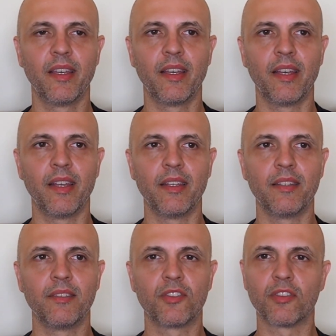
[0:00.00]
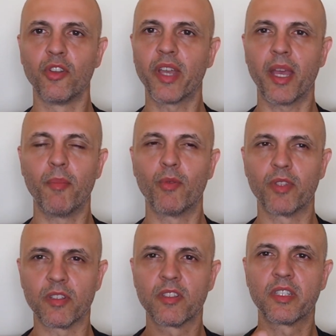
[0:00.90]
And just looking at me with
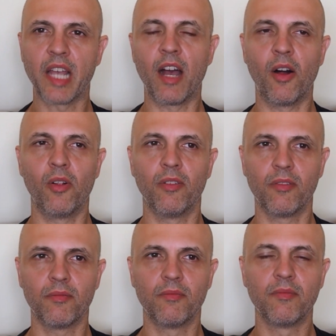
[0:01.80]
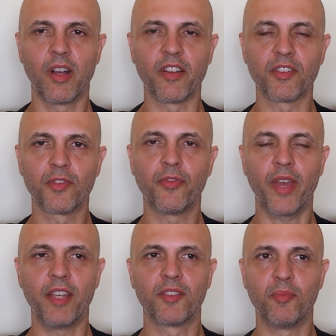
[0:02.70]
this scowl on his
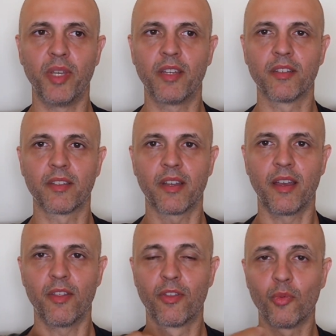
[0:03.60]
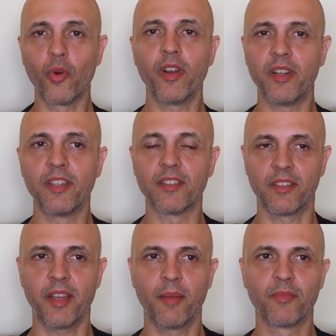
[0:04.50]
face because I thwarted his
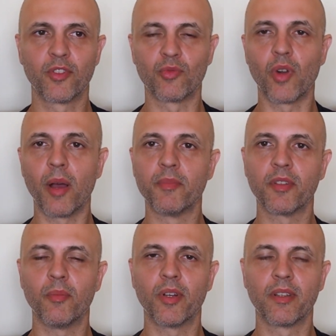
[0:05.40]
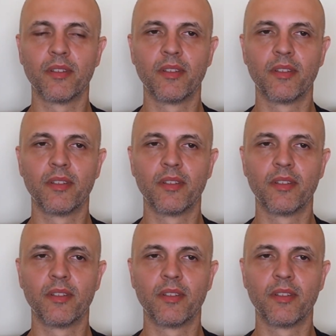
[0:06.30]
attempt to rob someone.